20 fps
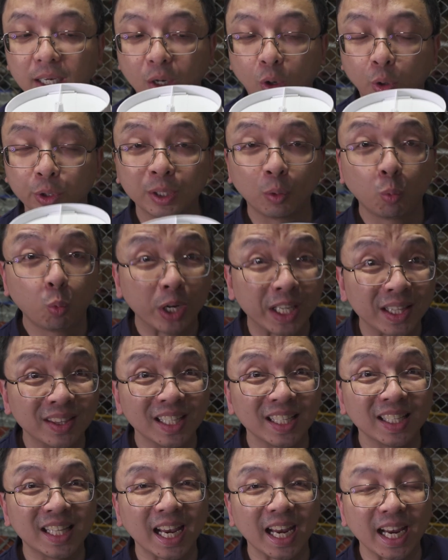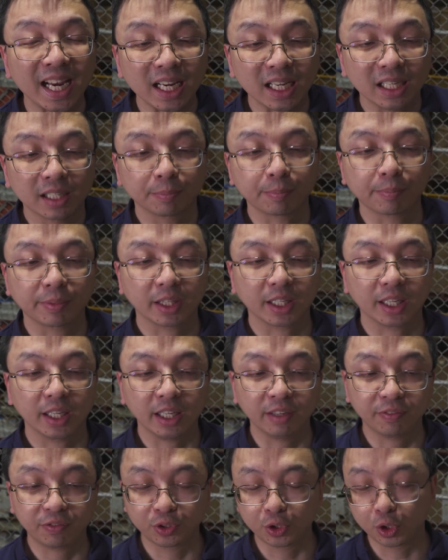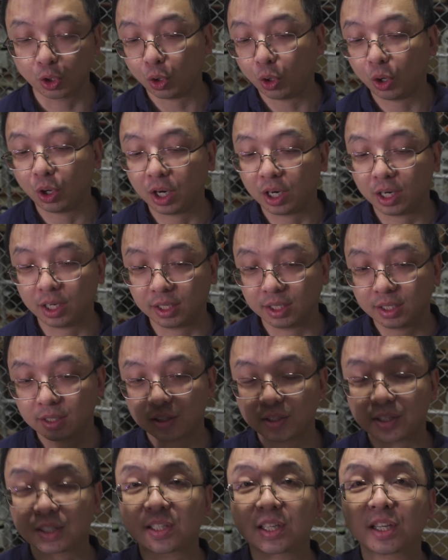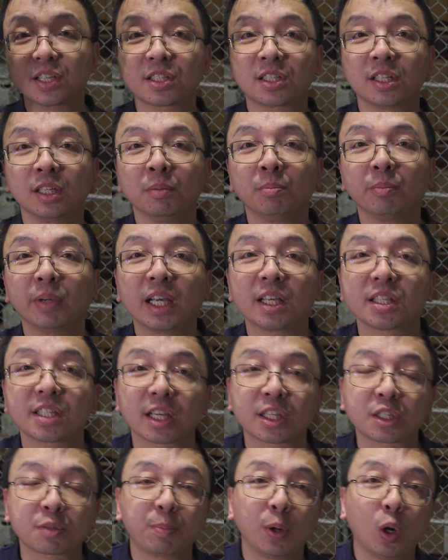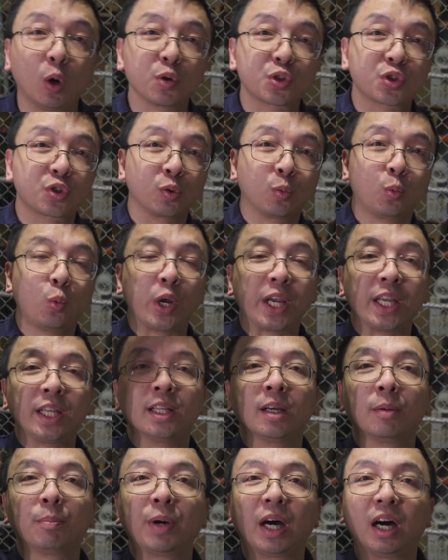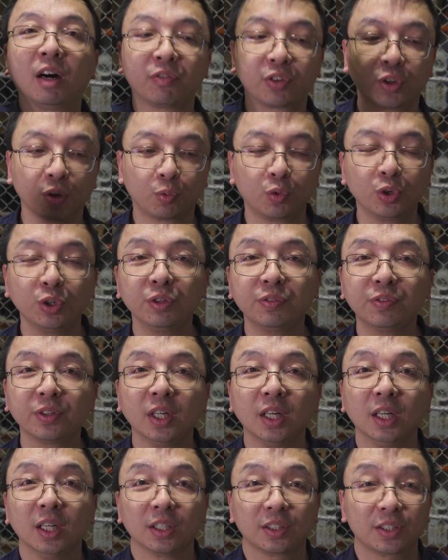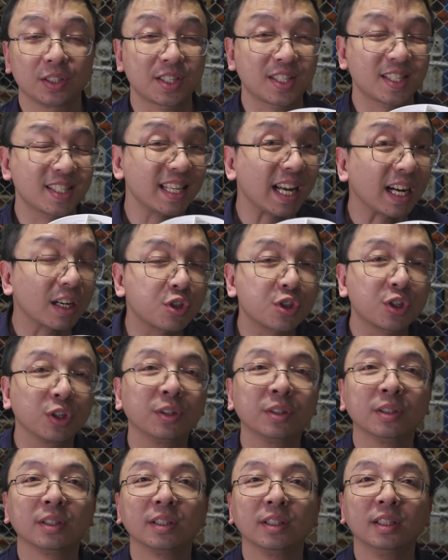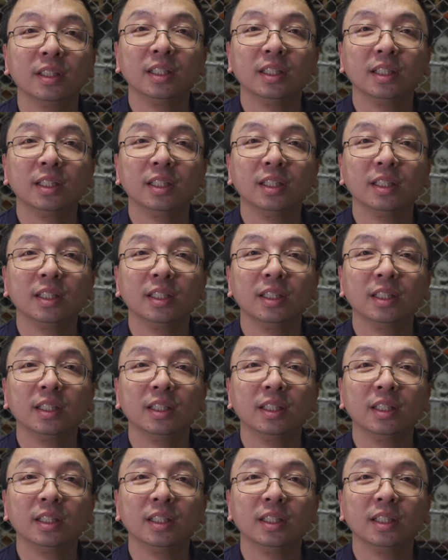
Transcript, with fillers: On a windy day, if your system is exposed to wind above your roof, the suction